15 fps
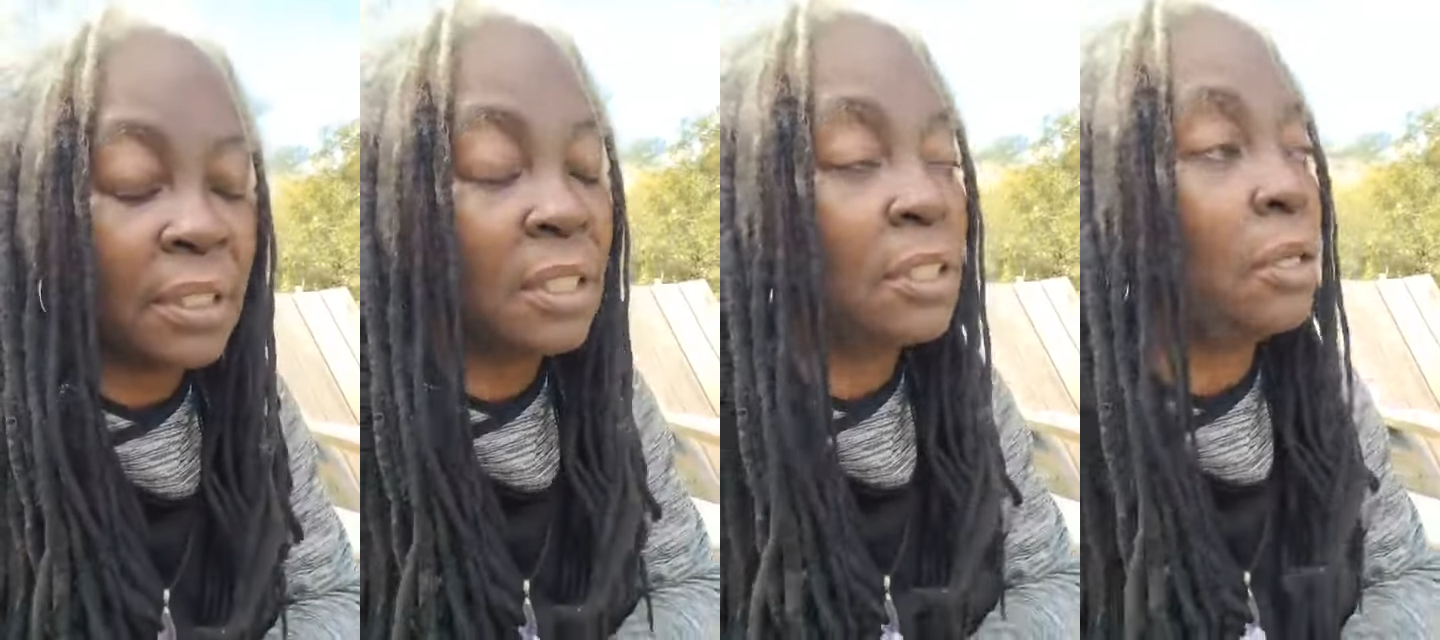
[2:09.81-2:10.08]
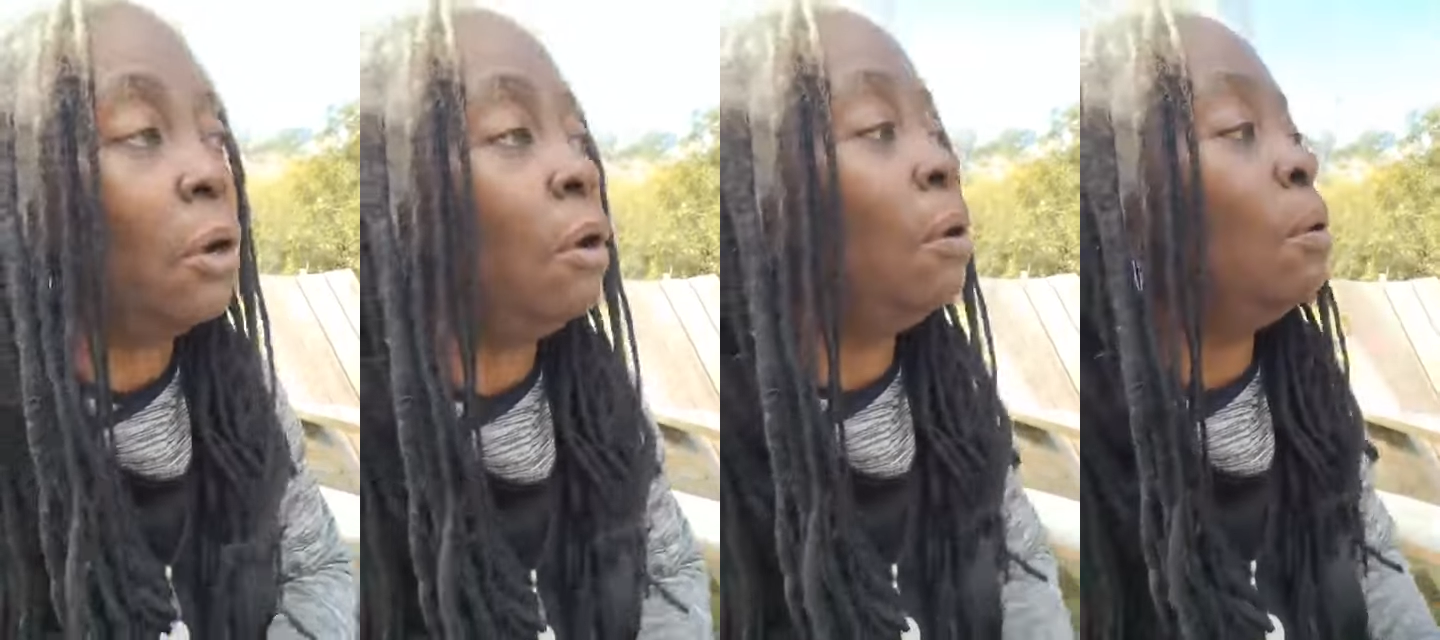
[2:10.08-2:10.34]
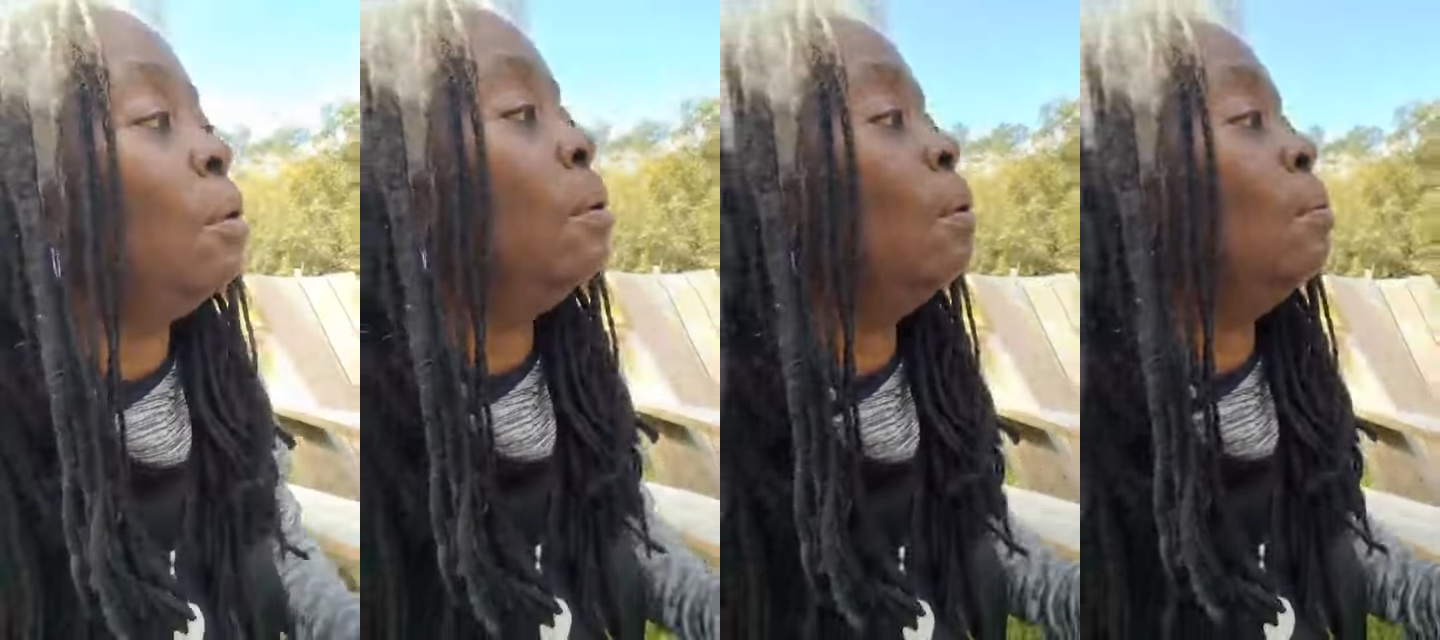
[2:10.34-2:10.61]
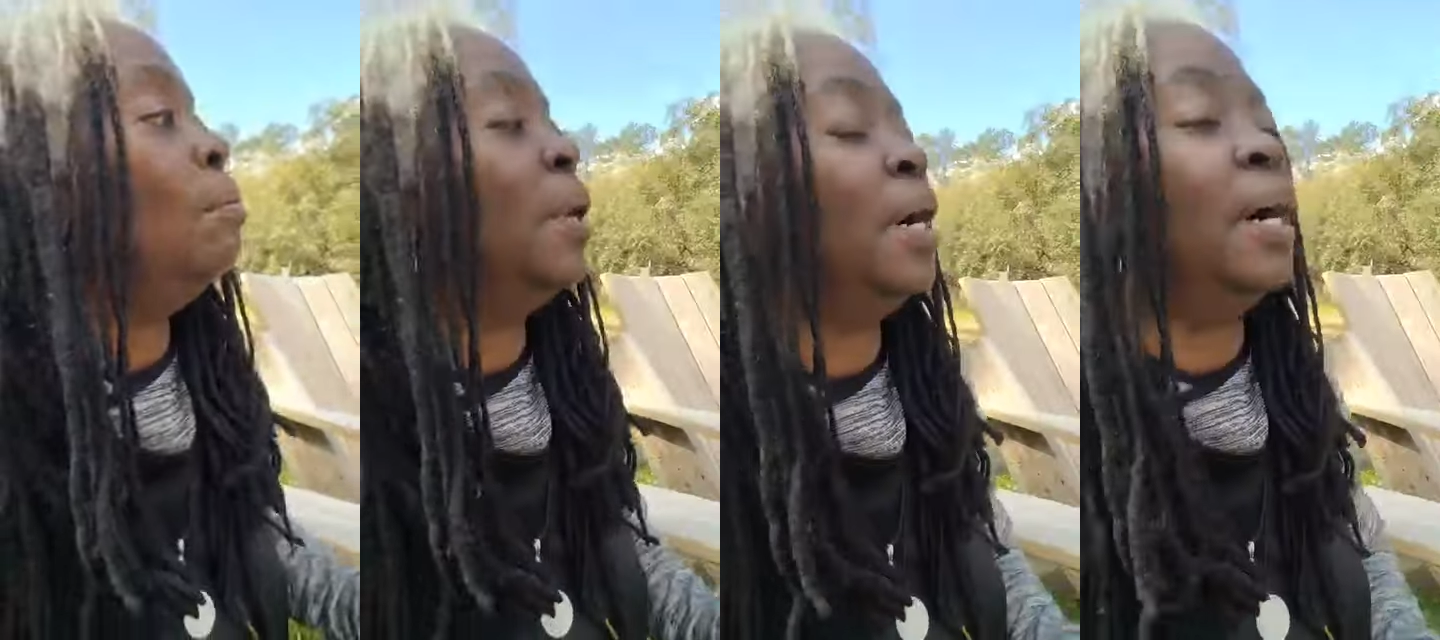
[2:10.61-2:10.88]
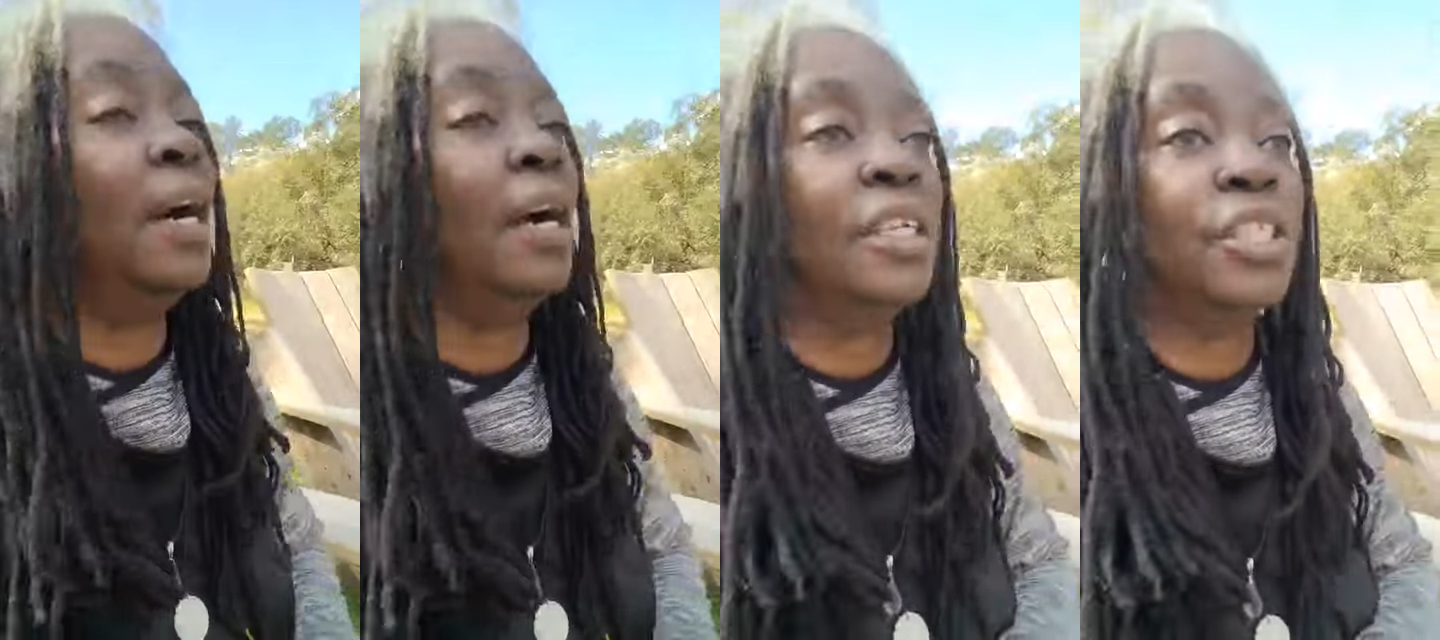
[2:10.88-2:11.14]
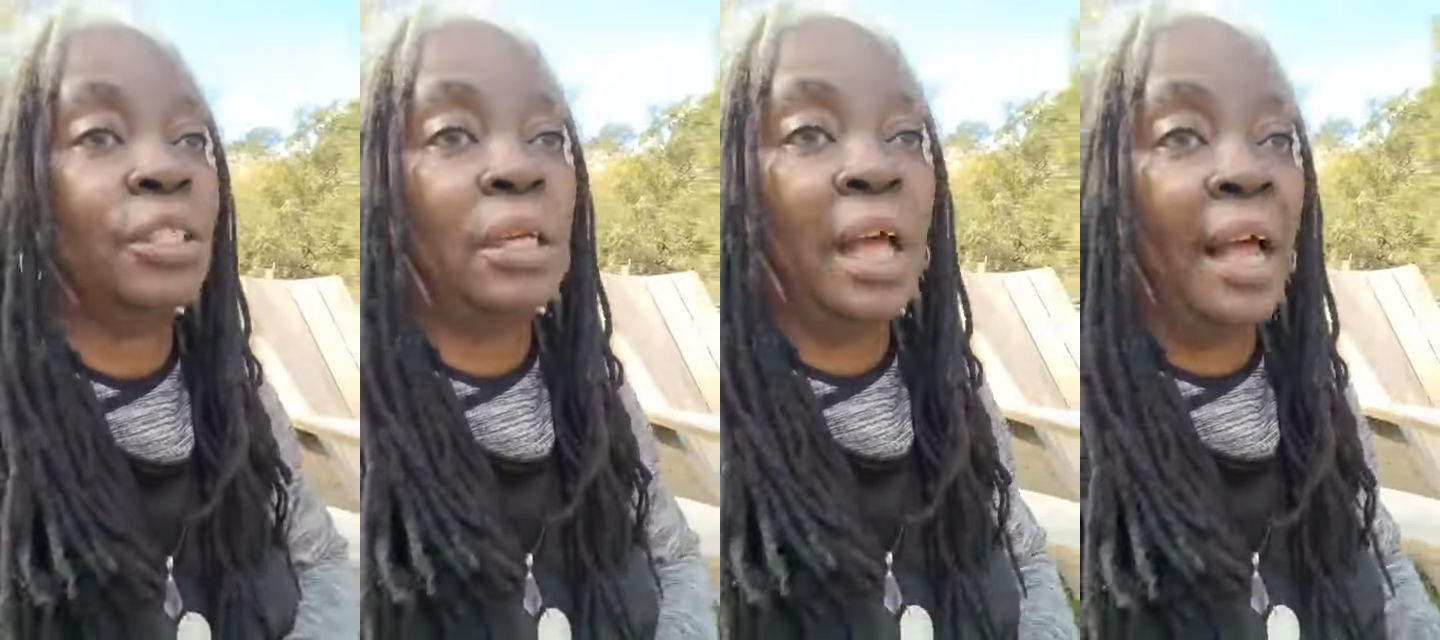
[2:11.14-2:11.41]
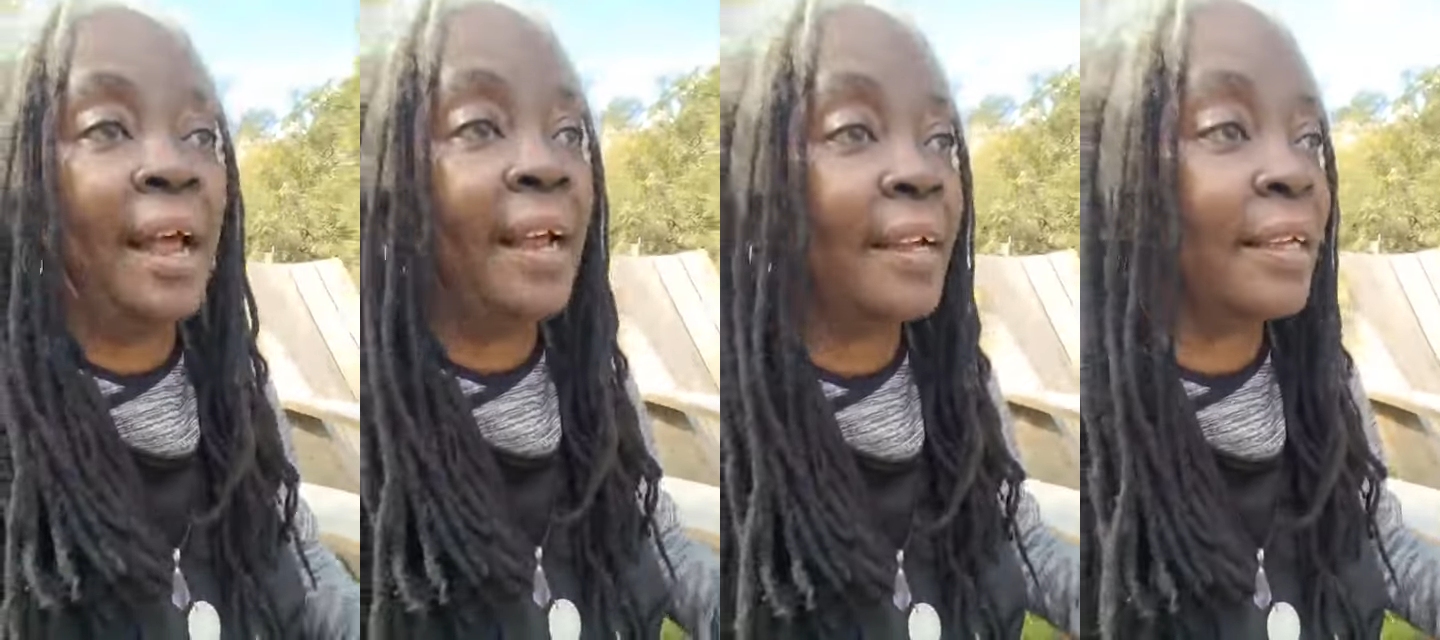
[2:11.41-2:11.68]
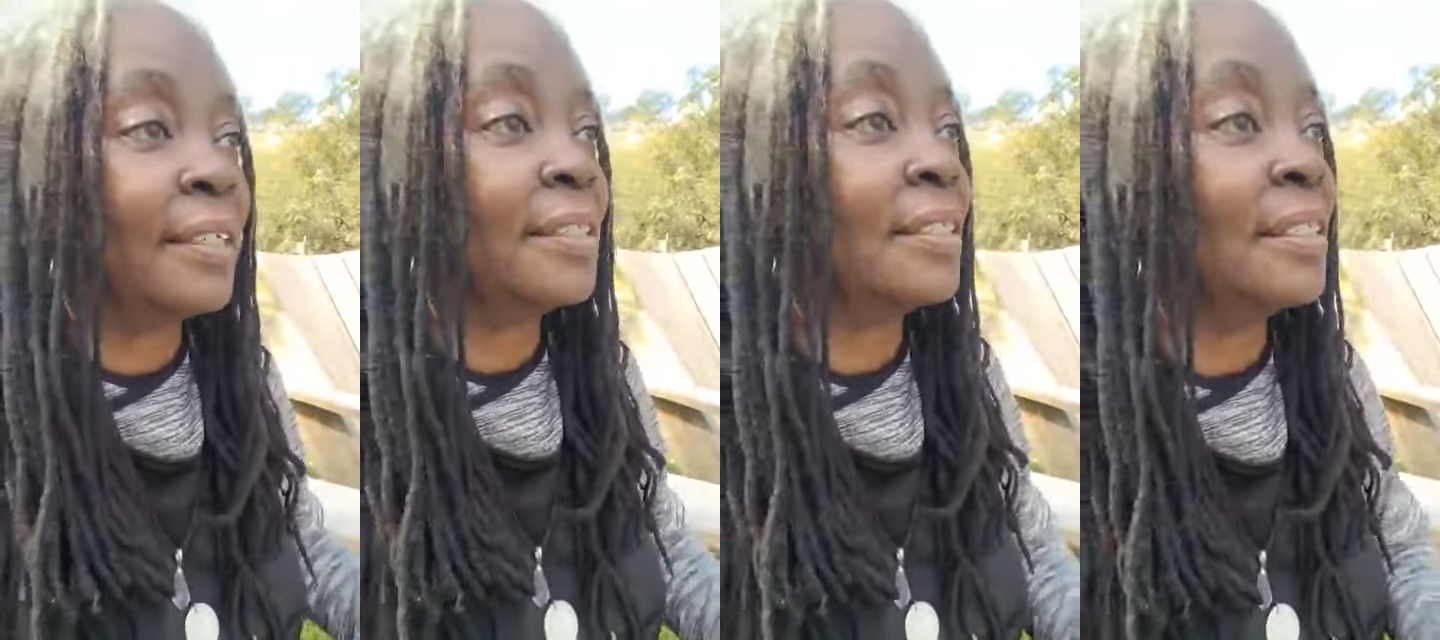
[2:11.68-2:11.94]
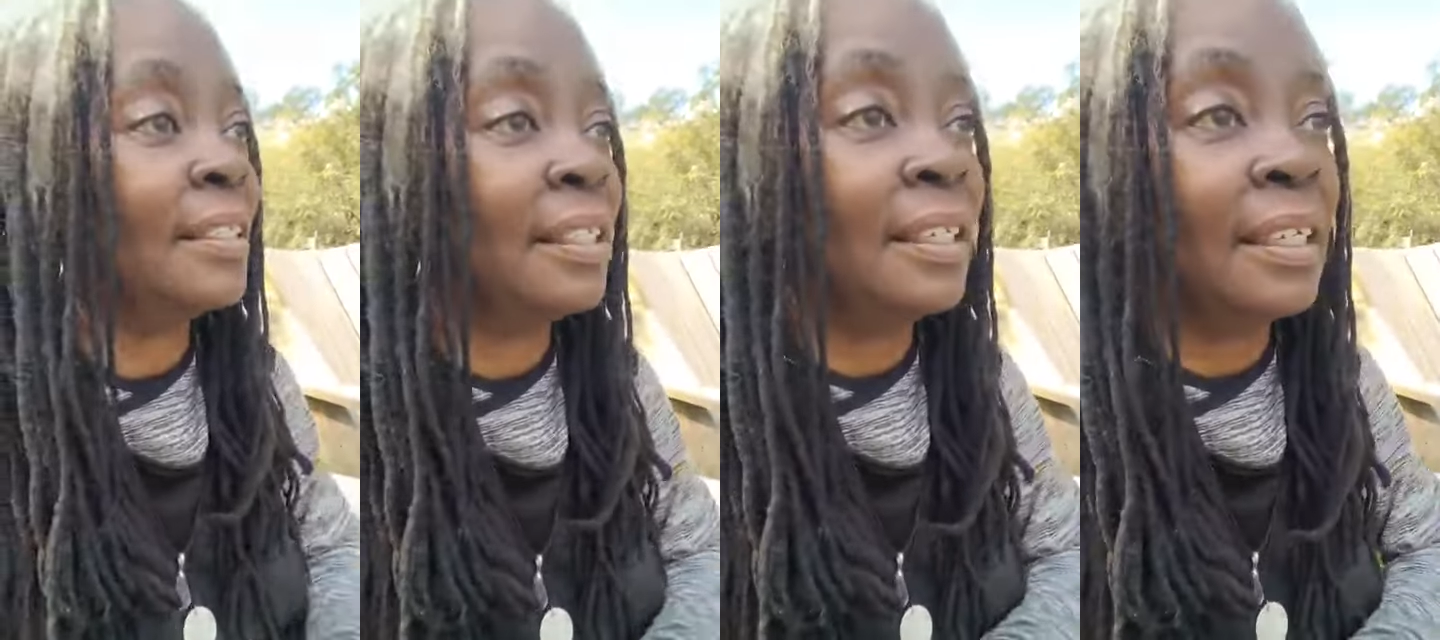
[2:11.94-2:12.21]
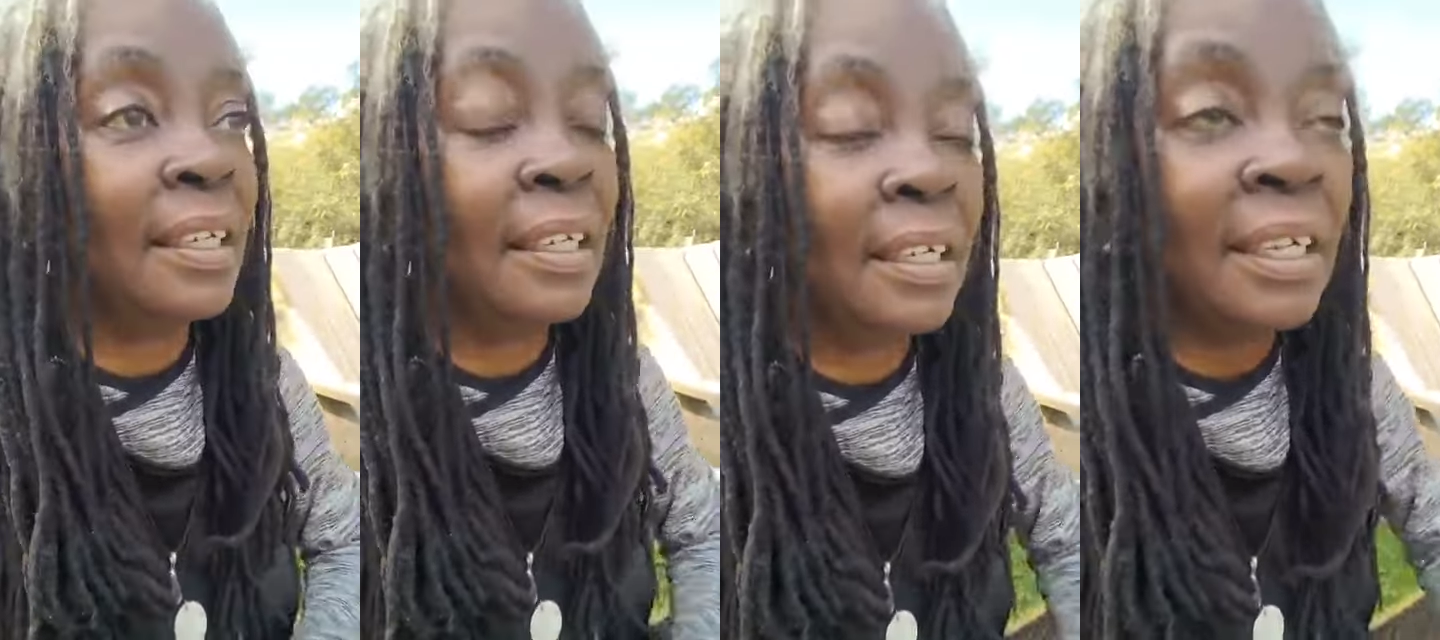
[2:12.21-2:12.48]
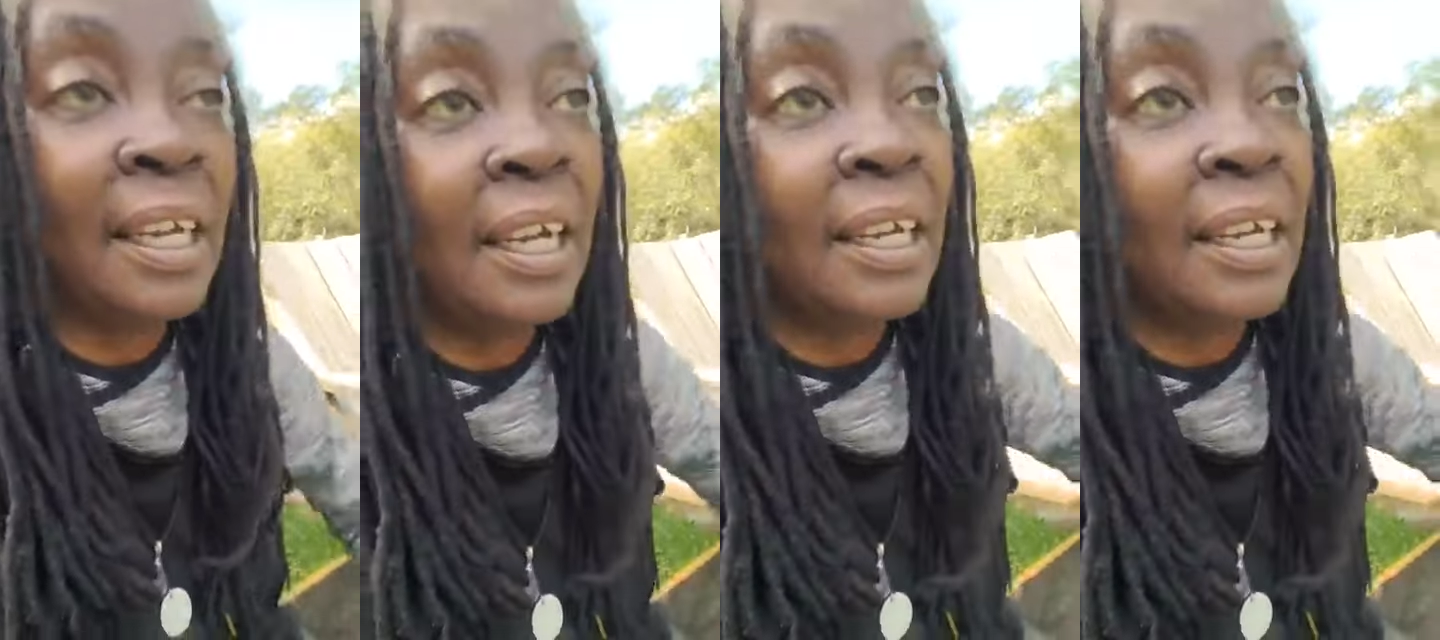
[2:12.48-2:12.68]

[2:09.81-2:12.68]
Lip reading: So much legacy